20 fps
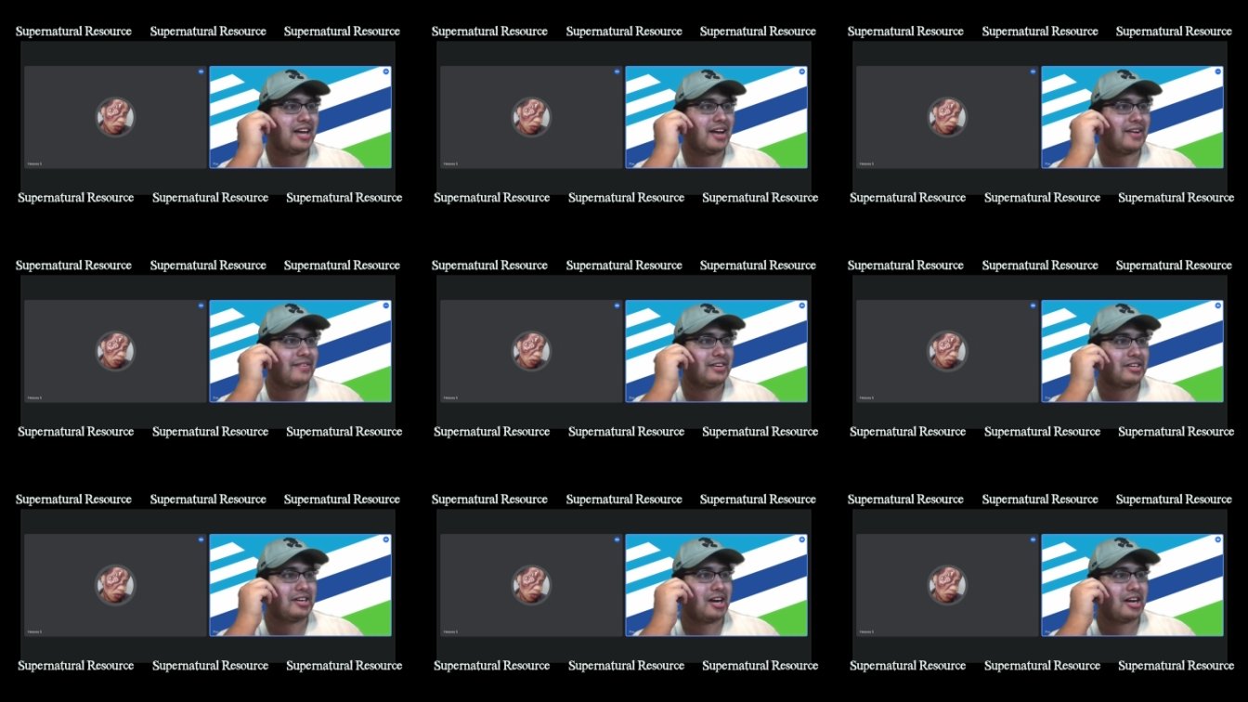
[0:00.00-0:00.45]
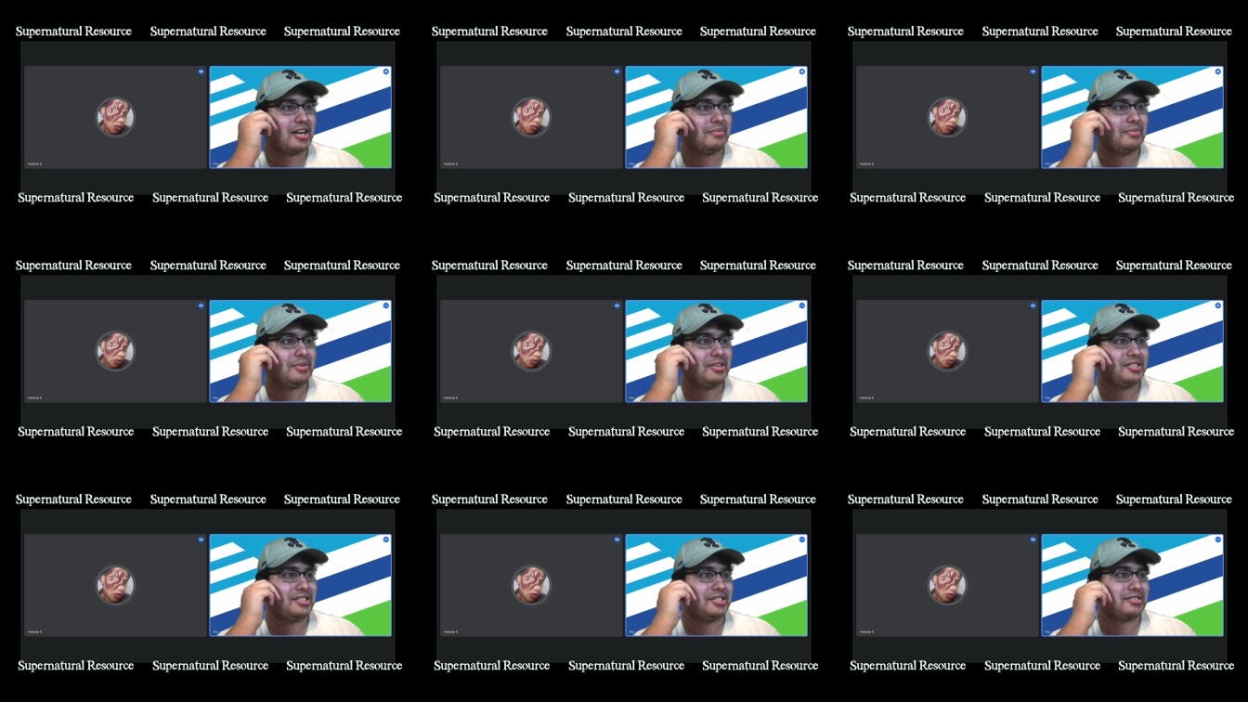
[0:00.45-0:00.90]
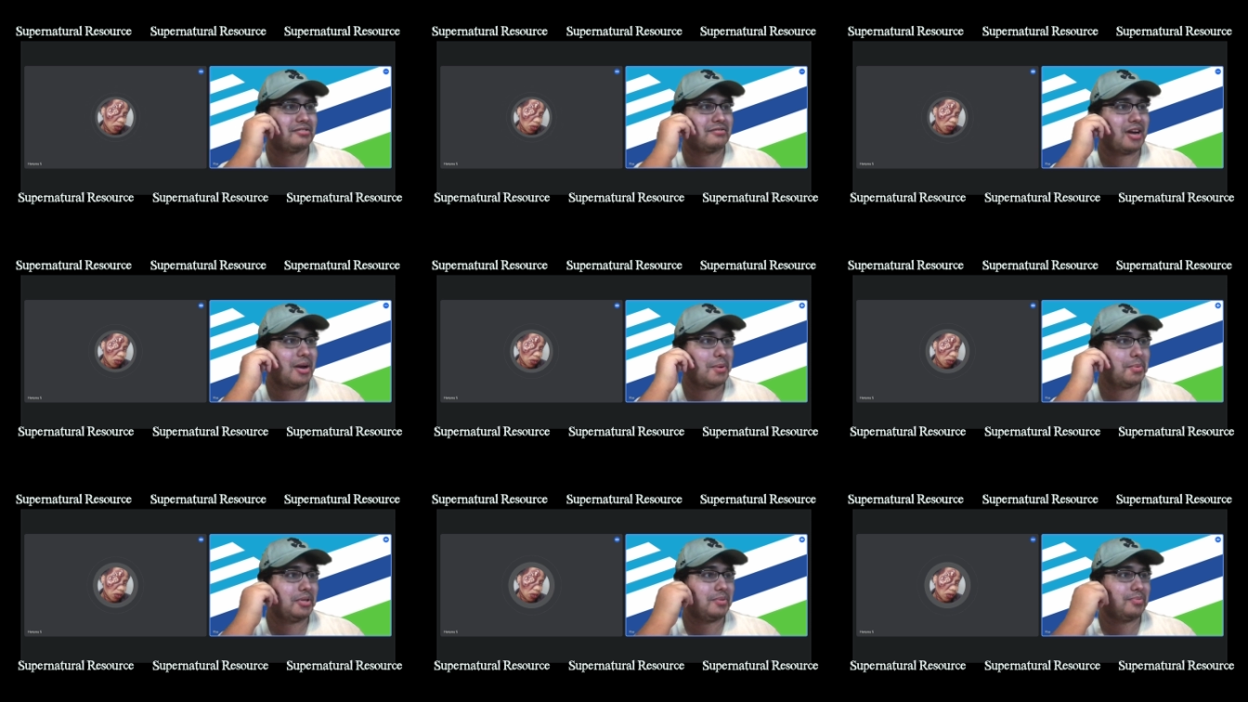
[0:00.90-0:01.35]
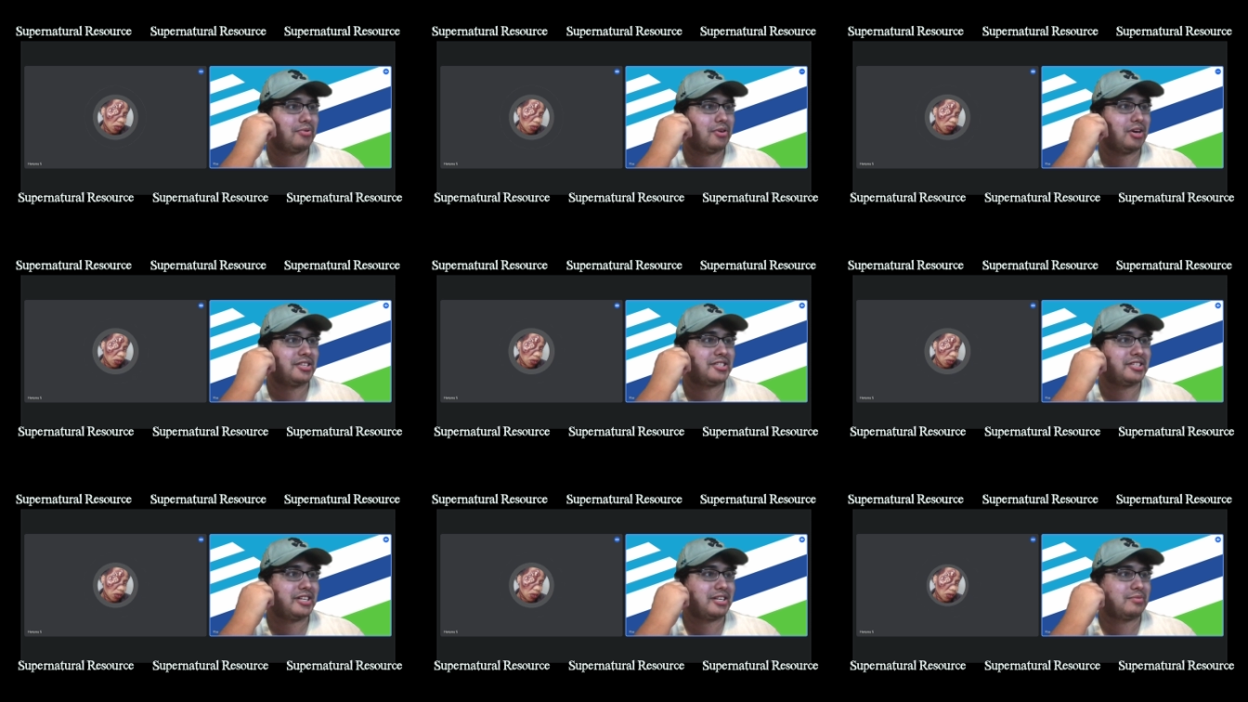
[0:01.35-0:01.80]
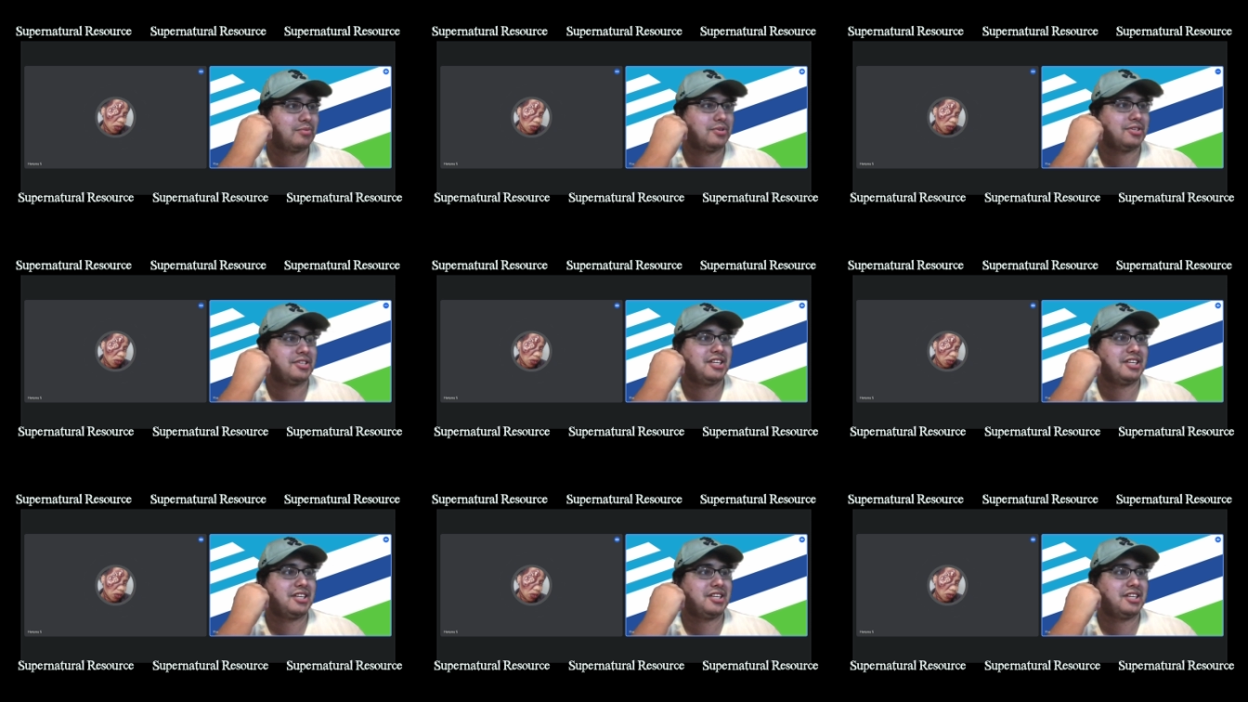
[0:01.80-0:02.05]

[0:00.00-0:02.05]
after documents describing the project were